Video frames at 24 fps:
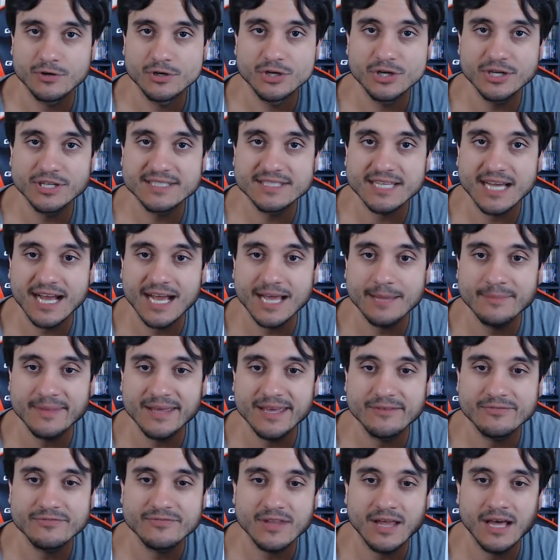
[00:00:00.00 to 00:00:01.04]
good time,
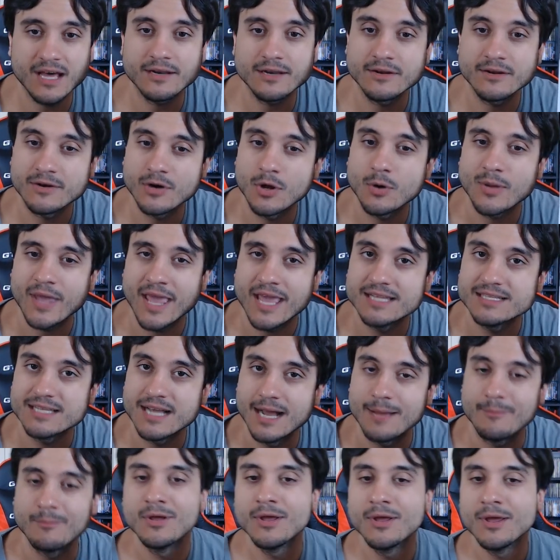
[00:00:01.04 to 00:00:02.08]
if not an okay
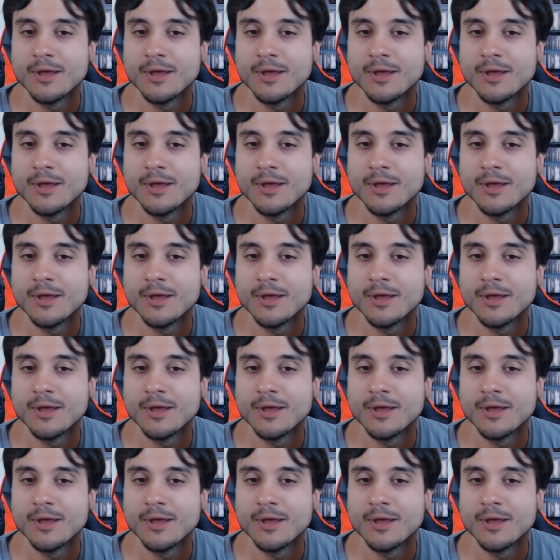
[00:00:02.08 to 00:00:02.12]
time.